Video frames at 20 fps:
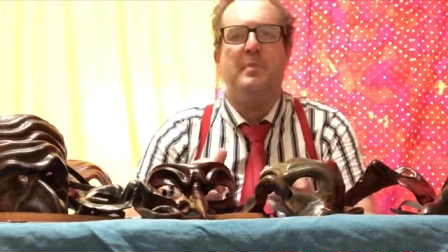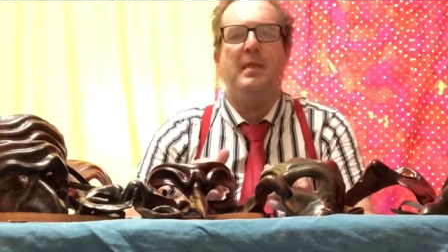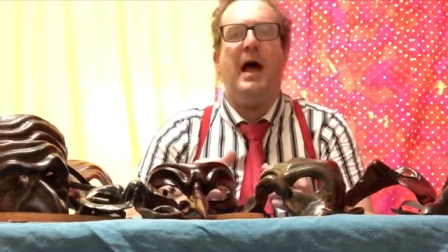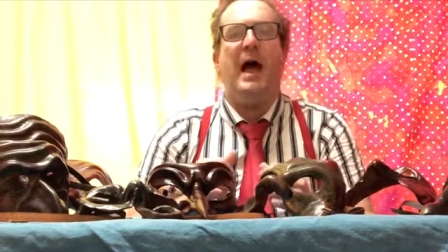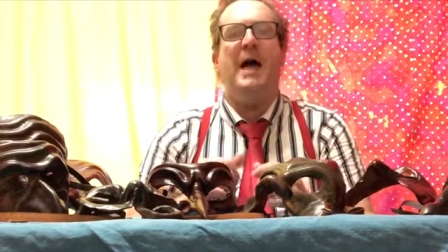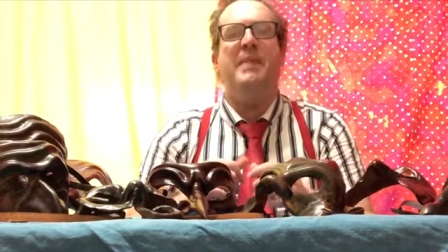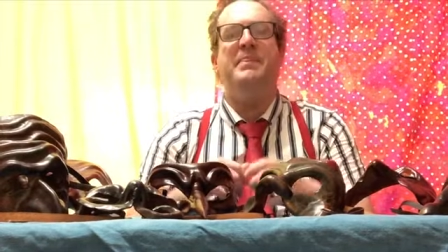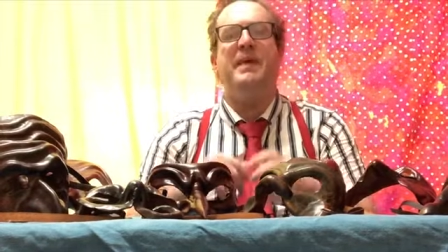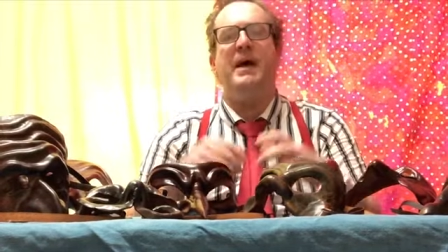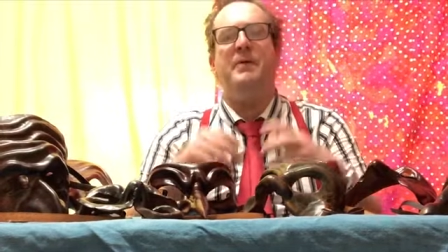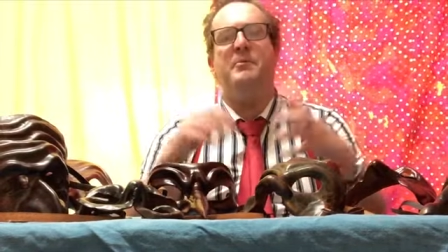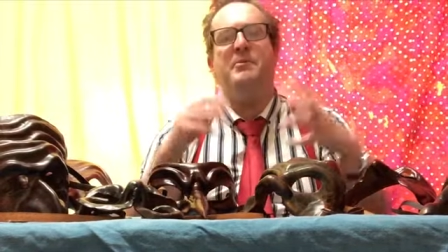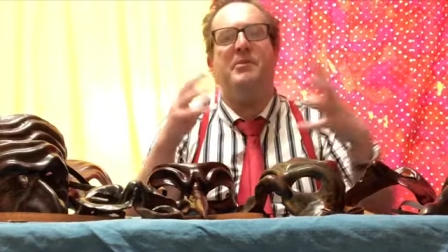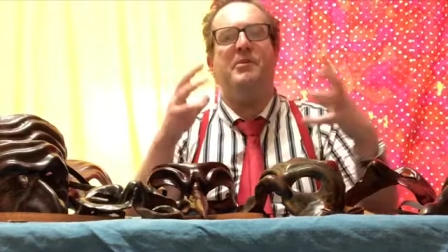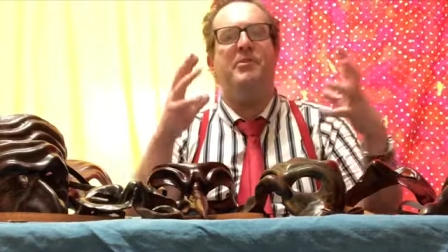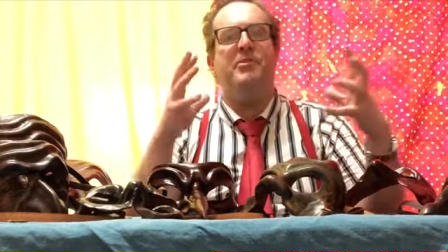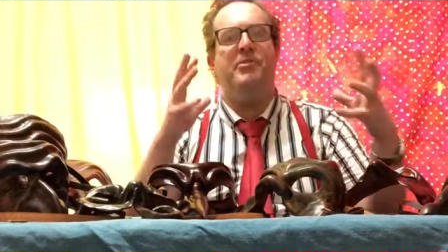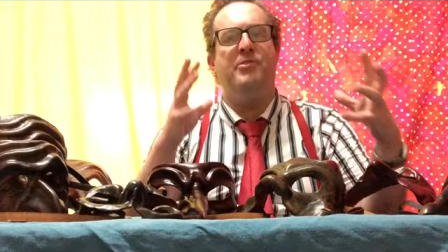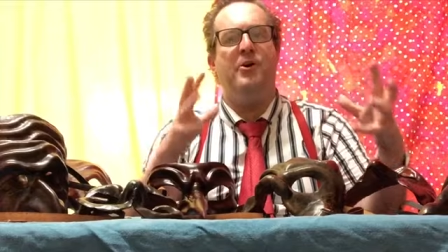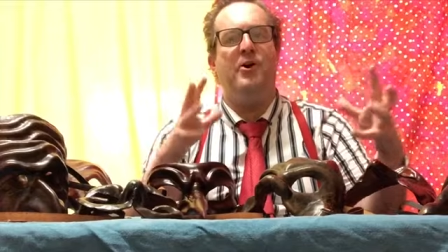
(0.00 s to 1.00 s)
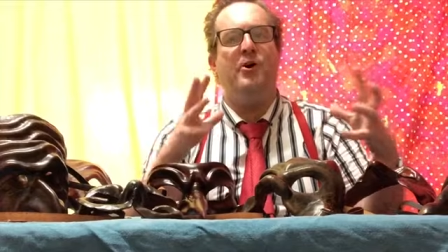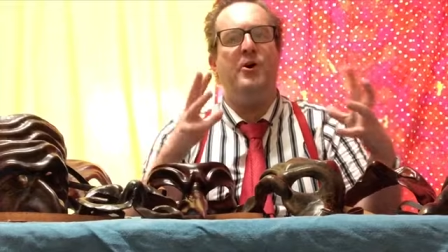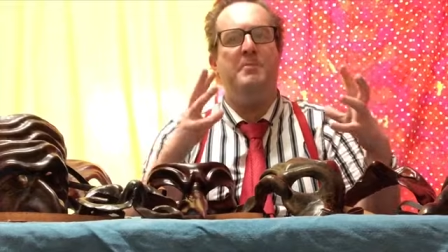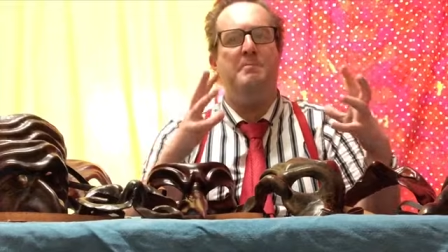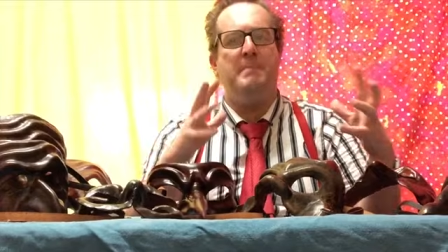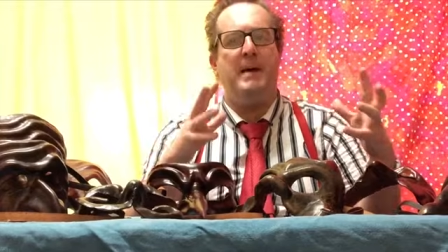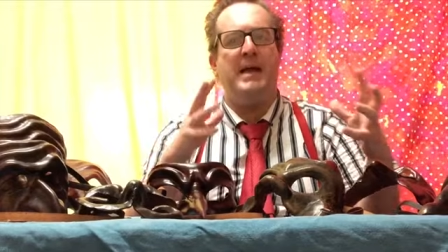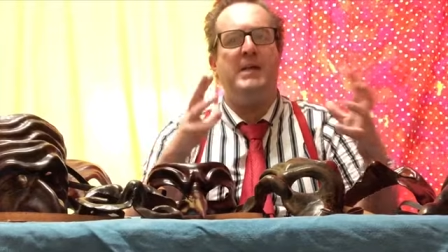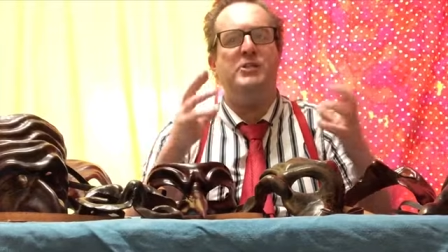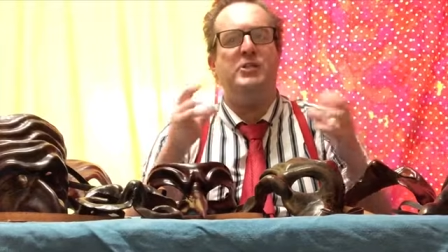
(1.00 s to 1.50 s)
And they were the third
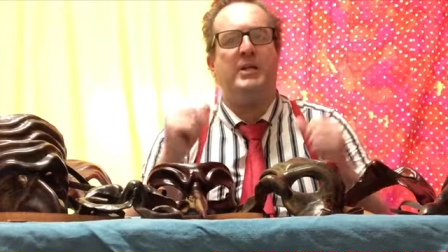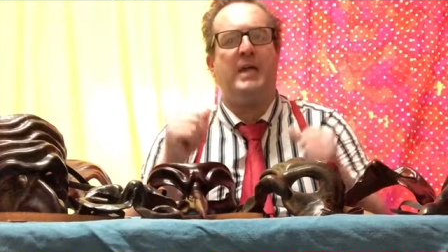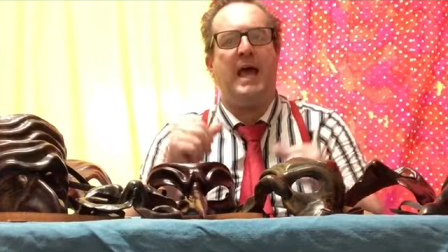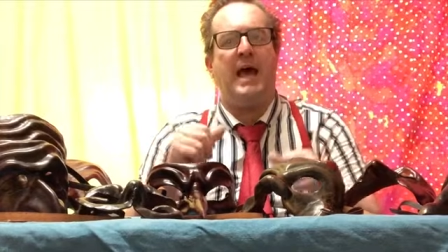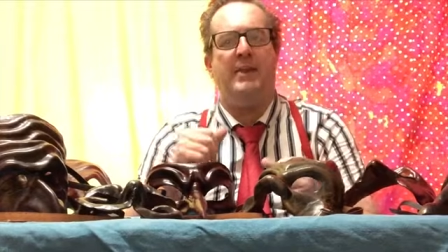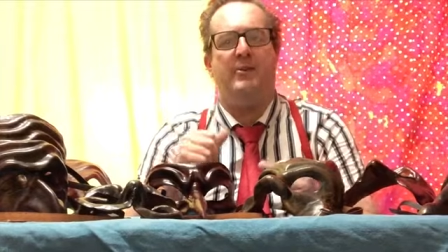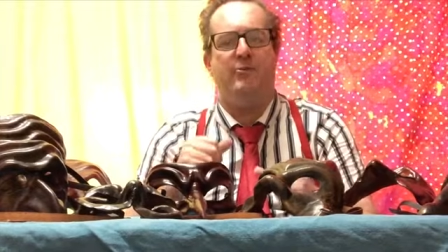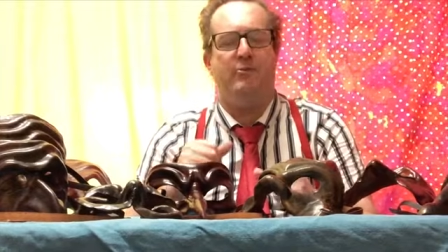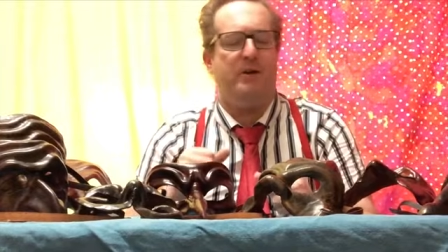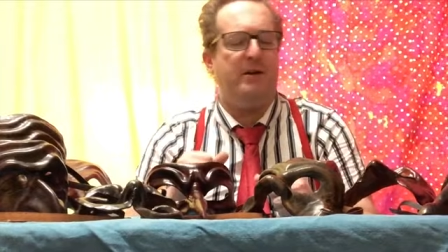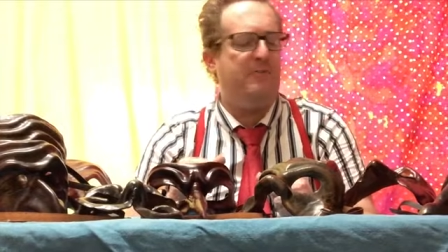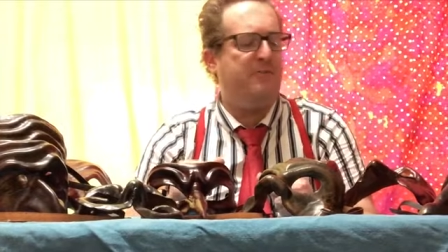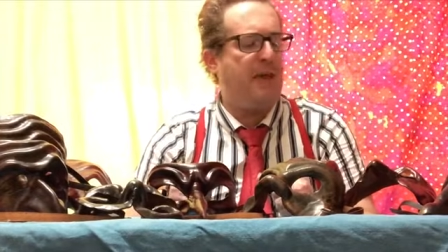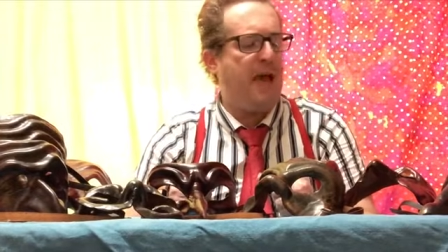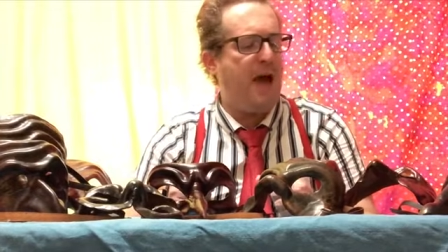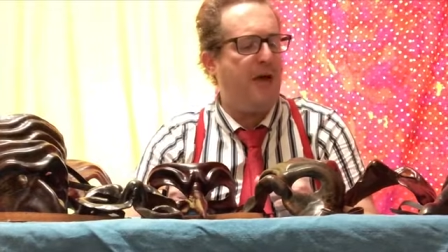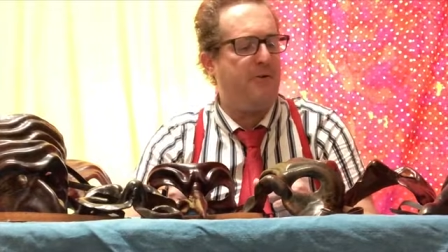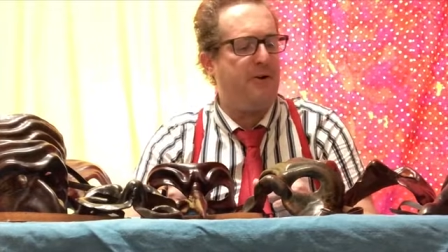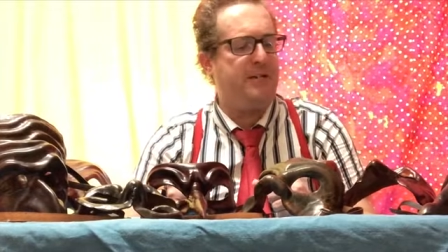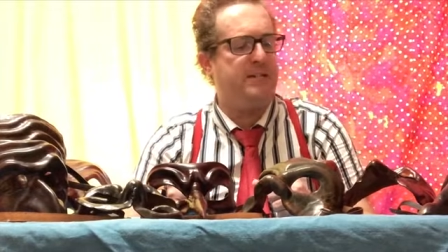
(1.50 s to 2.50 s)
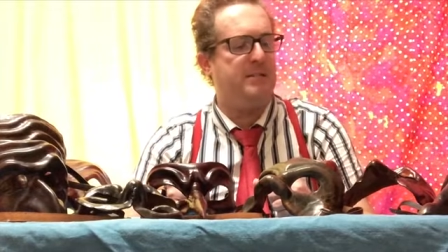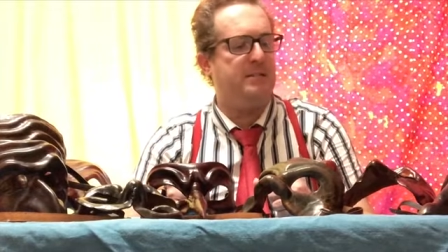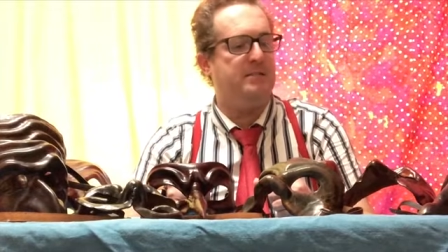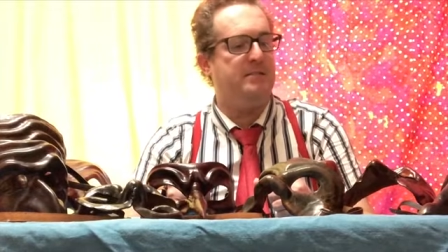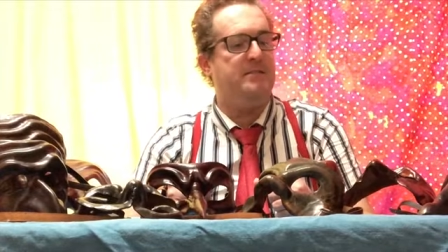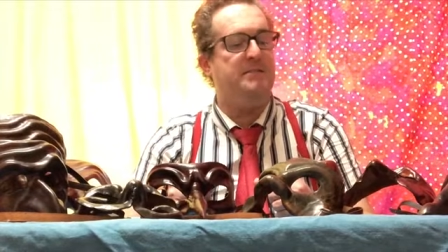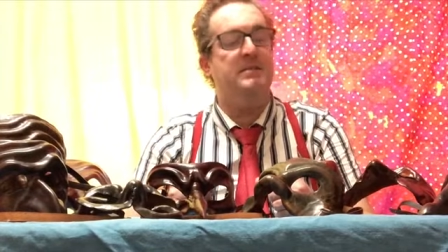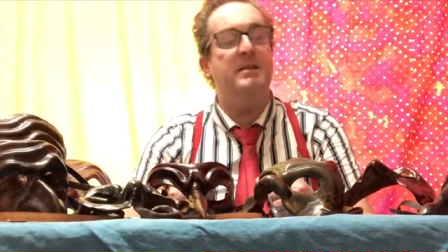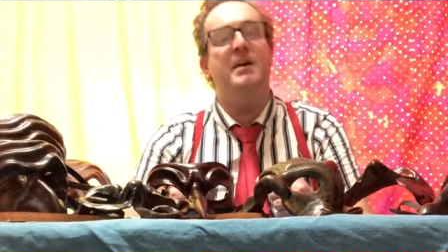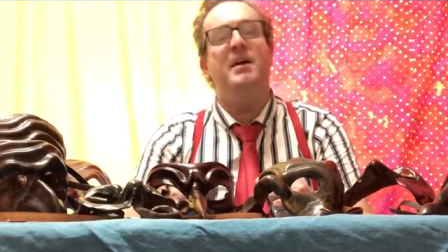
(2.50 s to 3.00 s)
major category of
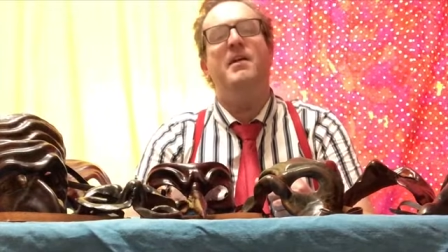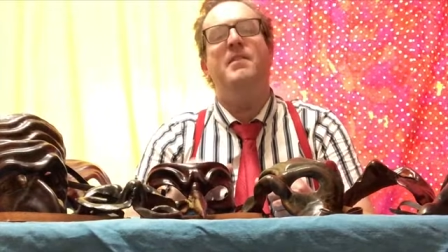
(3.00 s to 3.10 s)
characters.